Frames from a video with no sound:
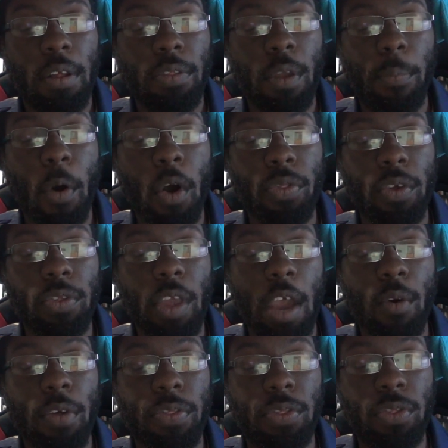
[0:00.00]
the person that
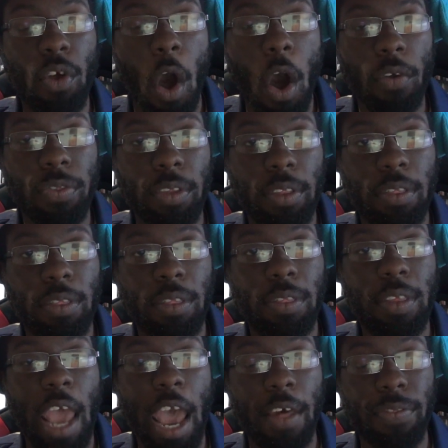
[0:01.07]
was stalked,
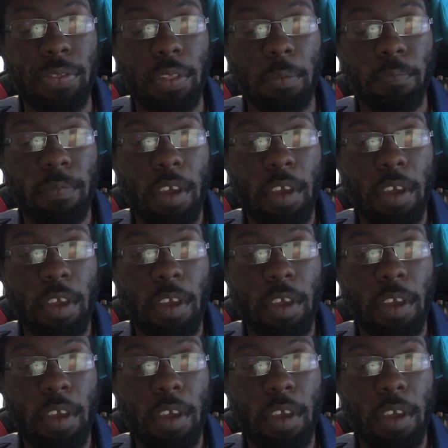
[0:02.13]
Tess,